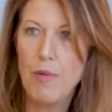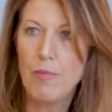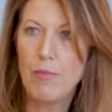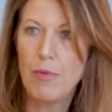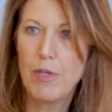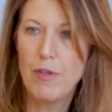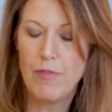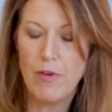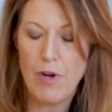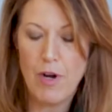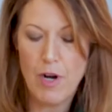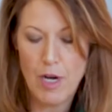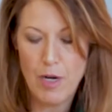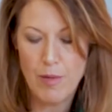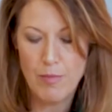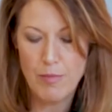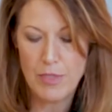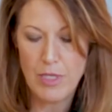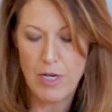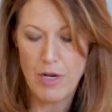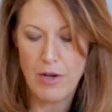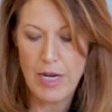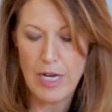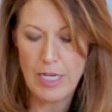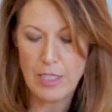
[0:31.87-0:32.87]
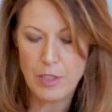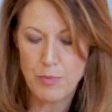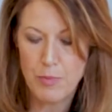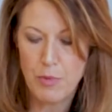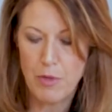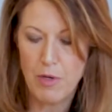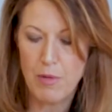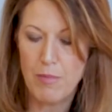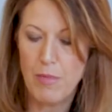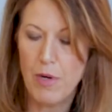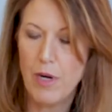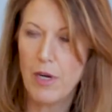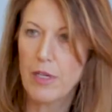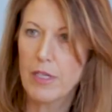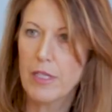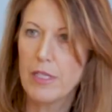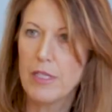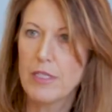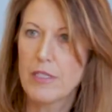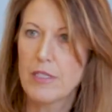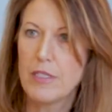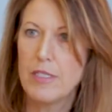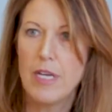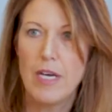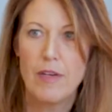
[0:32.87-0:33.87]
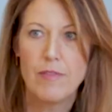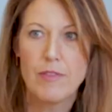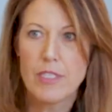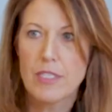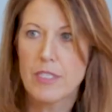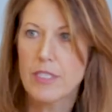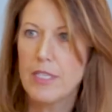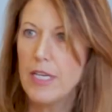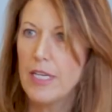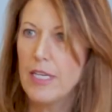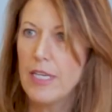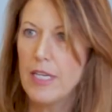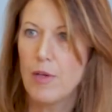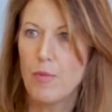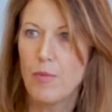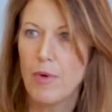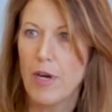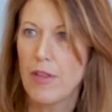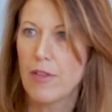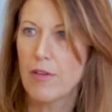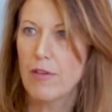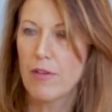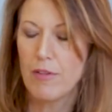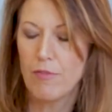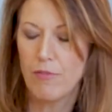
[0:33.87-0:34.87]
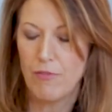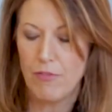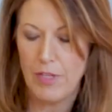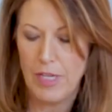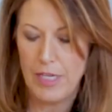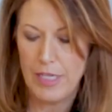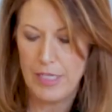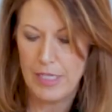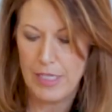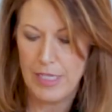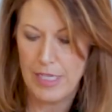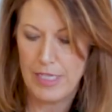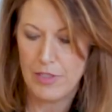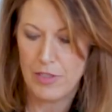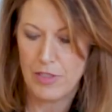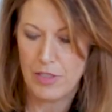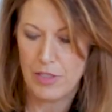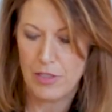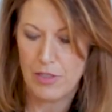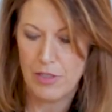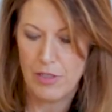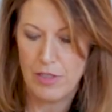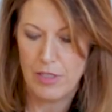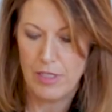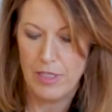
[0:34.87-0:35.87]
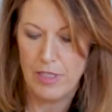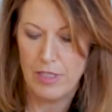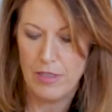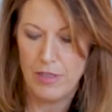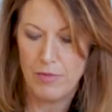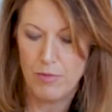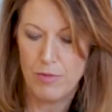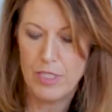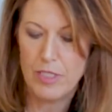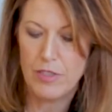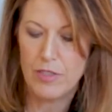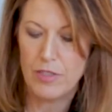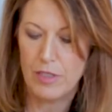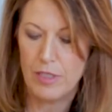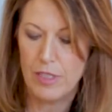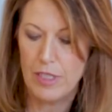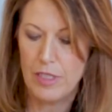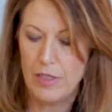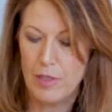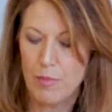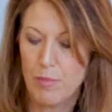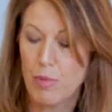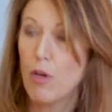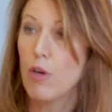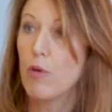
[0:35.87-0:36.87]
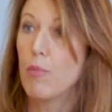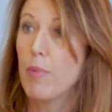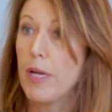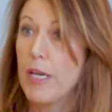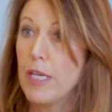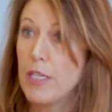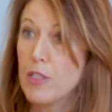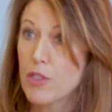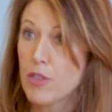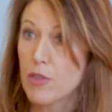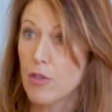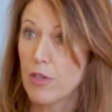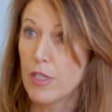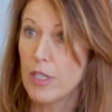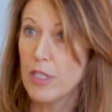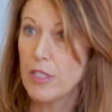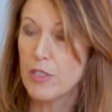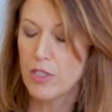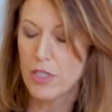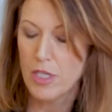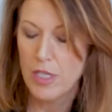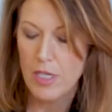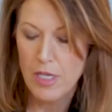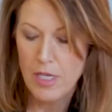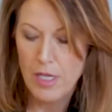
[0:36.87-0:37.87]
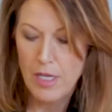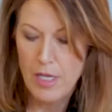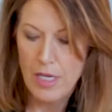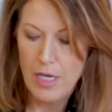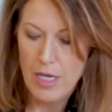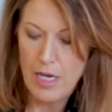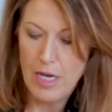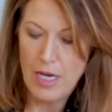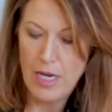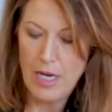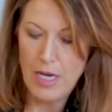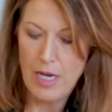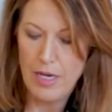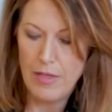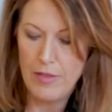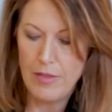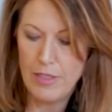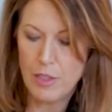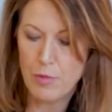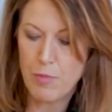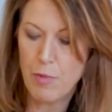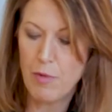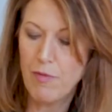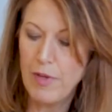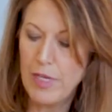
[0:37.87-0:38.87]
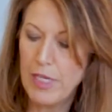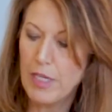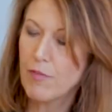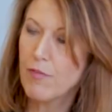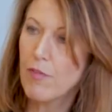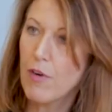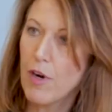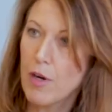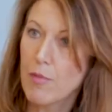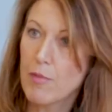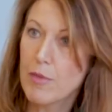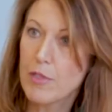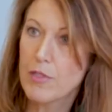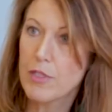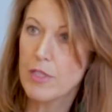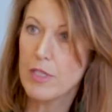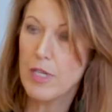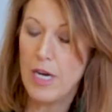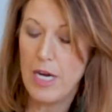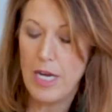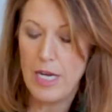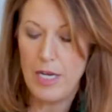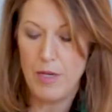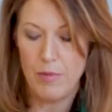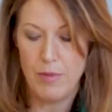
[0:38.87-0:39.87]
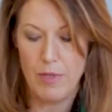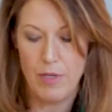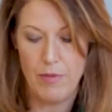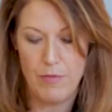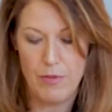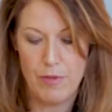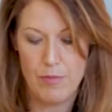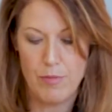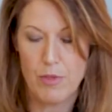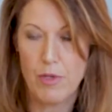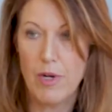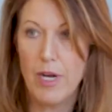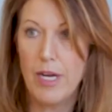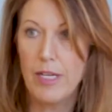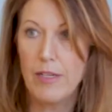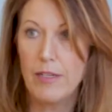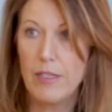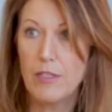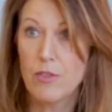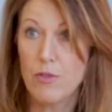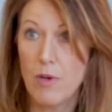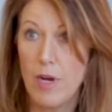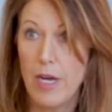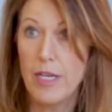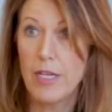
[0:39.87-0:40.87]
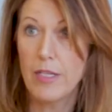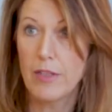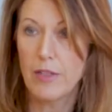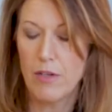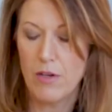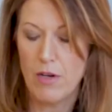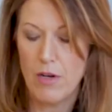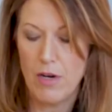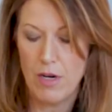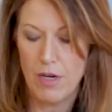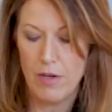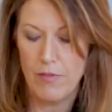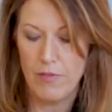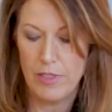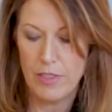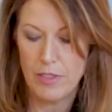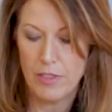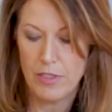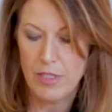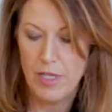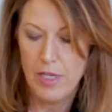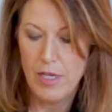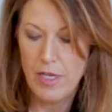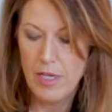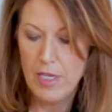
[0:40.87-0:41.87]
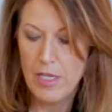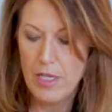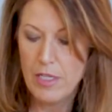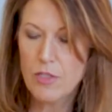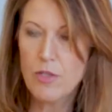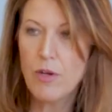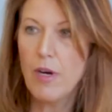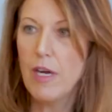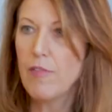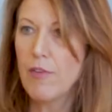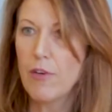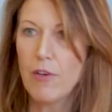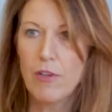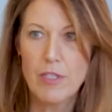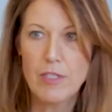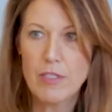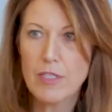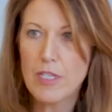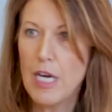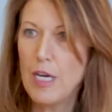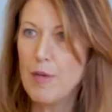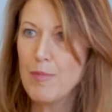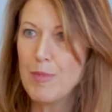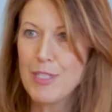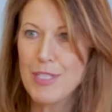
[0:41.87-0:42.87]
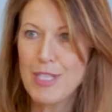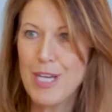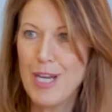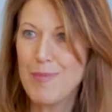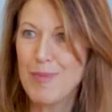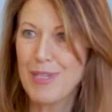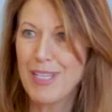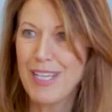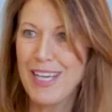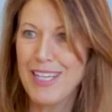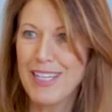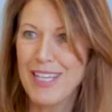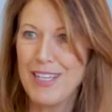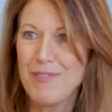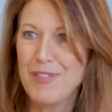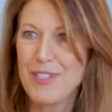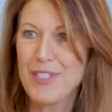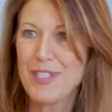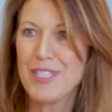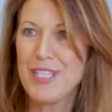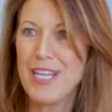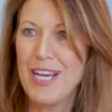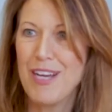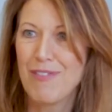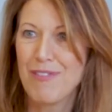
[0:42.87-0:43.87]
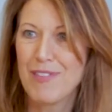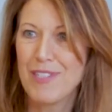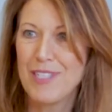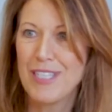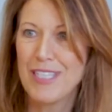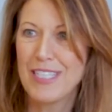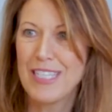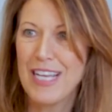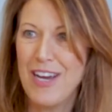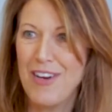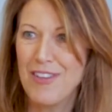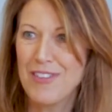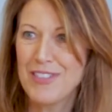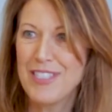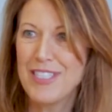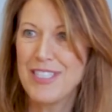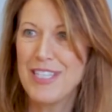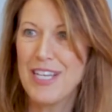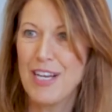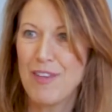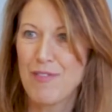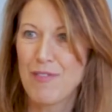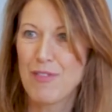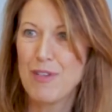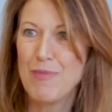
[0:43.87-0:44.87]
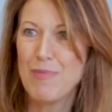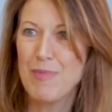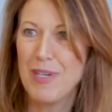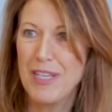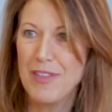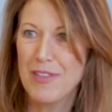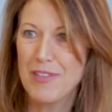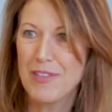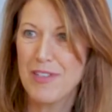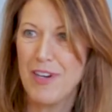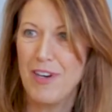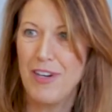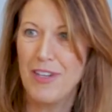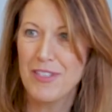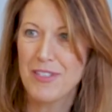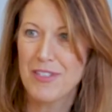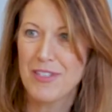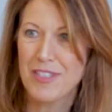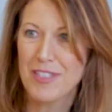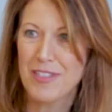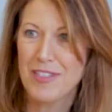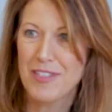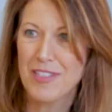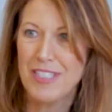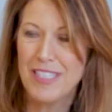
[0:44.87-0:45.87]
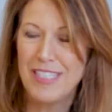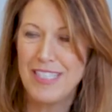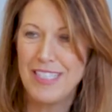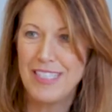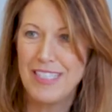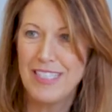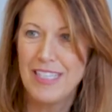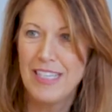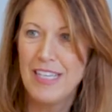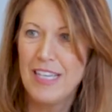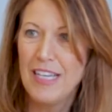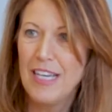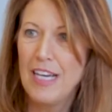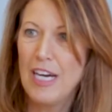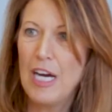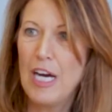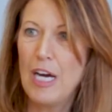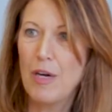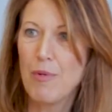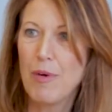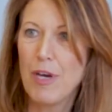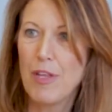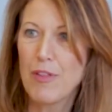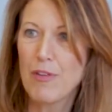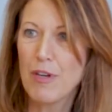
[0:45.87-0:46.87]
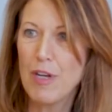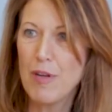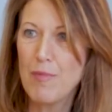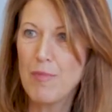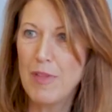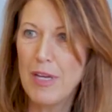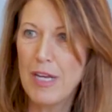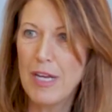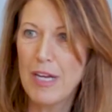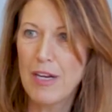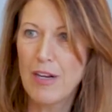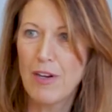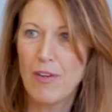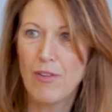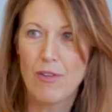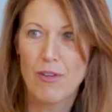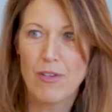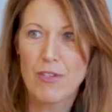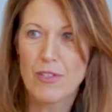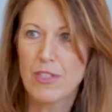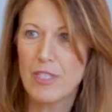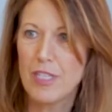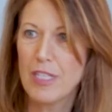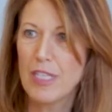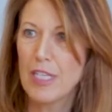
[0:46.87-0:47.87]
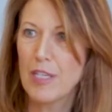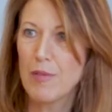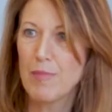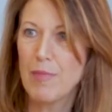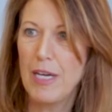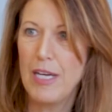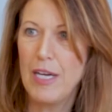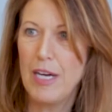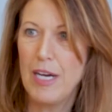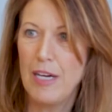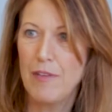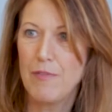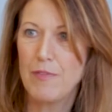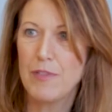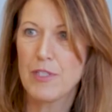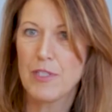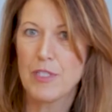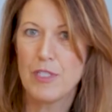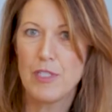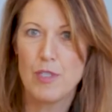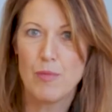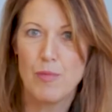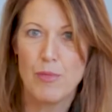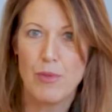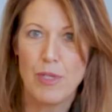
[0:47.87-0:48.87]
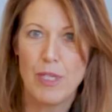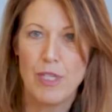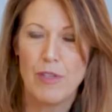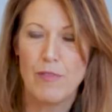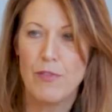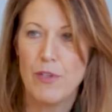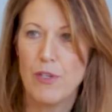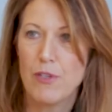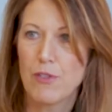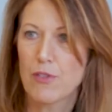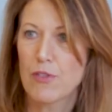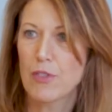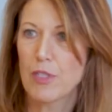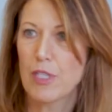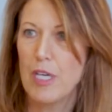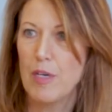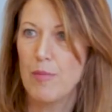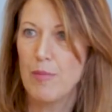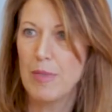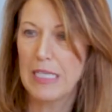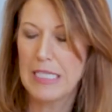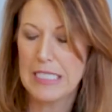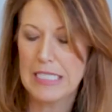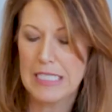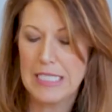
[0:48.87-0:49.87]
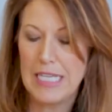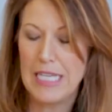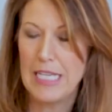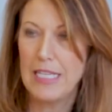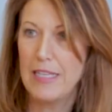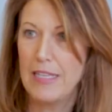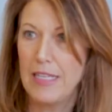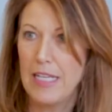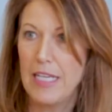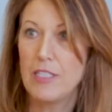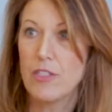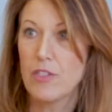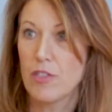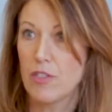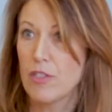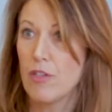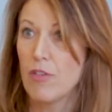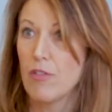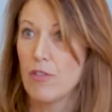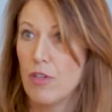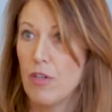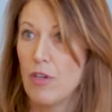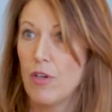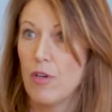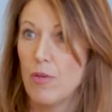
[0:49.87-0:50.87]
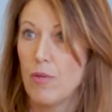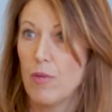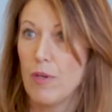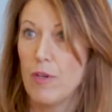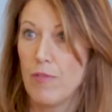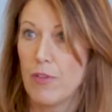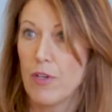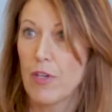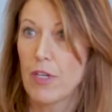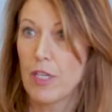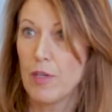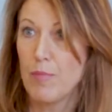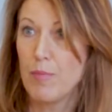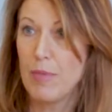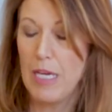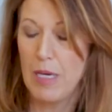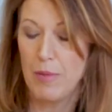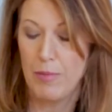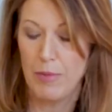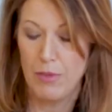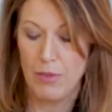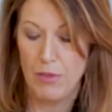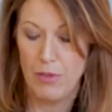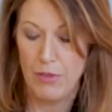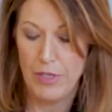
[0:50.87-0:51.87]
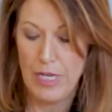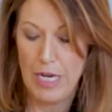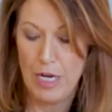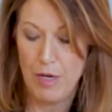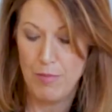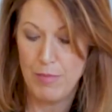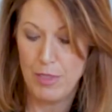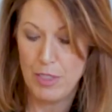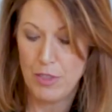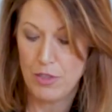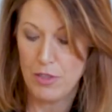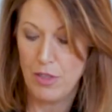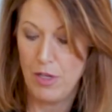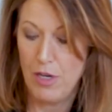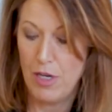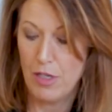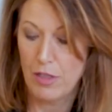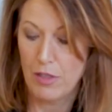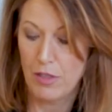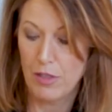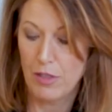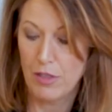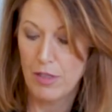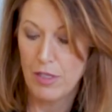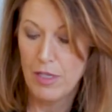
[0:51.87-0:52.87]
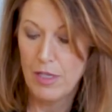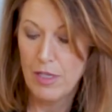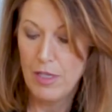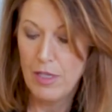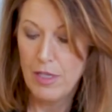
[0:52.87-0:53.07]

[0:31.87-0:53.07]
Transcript: we've harmed our export markets, devastating weather and flooding has occurred, and recently the propane shortage that's preventing farmers in Iowa from drying their harvest. So I've heard it time and time again. I visit every county every month, all 16. Whether I'm there or sitting in my office in Des Moines, folks are coming and say they just don't know if they're going to be able to hold out much longer.